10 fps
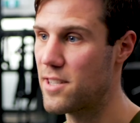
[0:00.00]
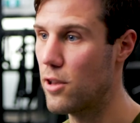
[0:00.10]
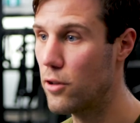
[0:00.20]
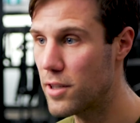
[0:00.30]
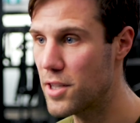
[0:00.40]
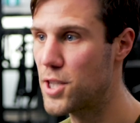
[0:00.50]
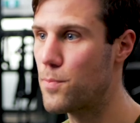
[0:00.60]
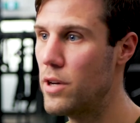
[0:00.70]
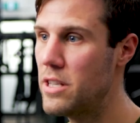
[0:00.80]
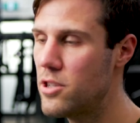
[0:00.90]
They looked at
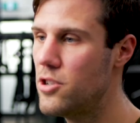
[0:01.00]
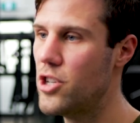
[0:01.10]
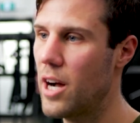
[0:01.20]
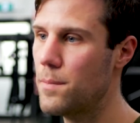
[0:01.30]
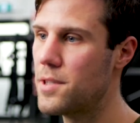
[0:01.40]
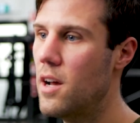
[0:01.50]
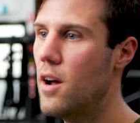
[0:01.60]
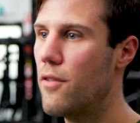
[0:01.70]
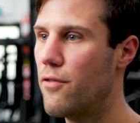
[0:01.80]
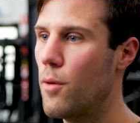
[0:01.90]
sprints and jumps
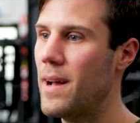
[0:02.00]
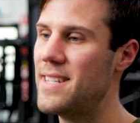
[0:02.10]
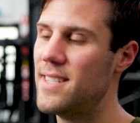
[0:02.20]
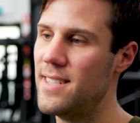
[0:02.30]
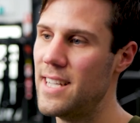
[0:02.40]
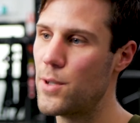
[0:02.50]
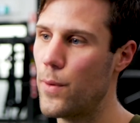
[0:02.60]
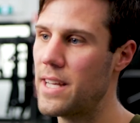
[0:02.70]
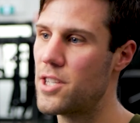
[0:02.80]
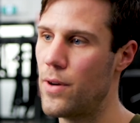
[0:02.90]
from a
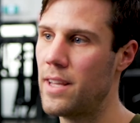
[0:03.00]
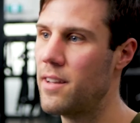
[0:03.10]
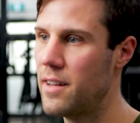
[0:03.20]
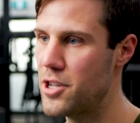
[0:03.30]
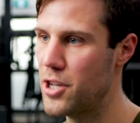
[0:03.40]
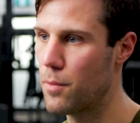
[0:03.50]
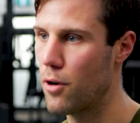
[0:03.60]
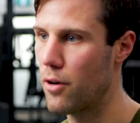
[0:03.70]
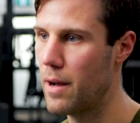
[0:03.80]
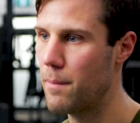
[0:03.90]
6-week strength and conditioning program.